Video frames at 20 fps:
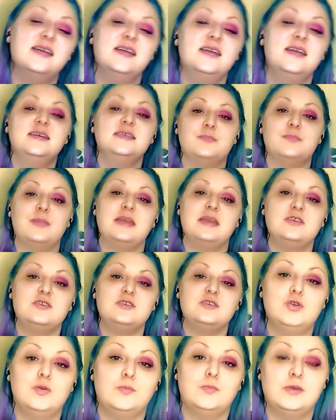To make sure your
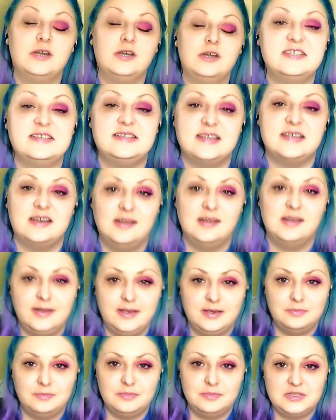brushes are clean
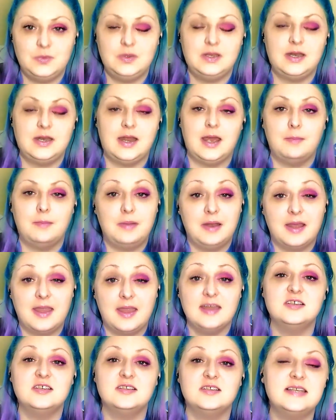between
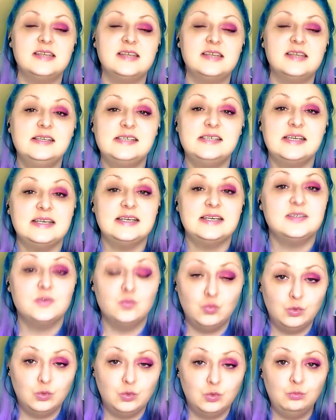applications, take some
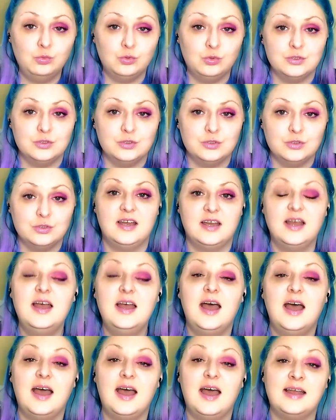warm water
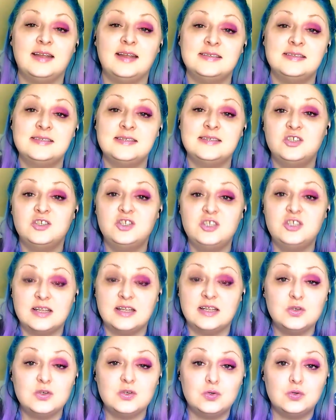and a
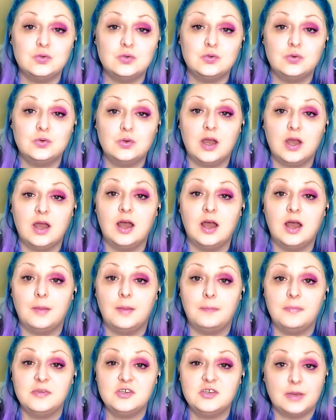gentle
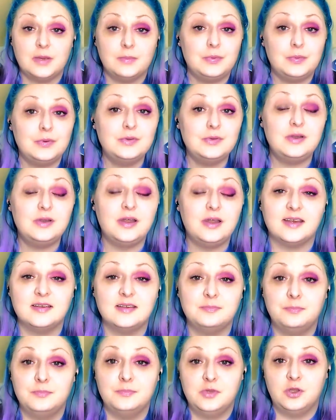shampoo, like
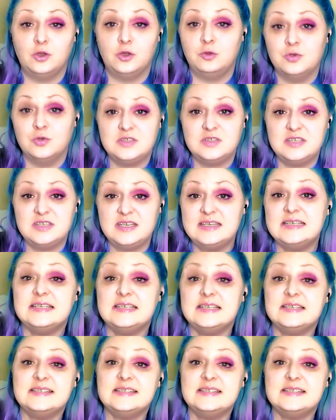No More Tears,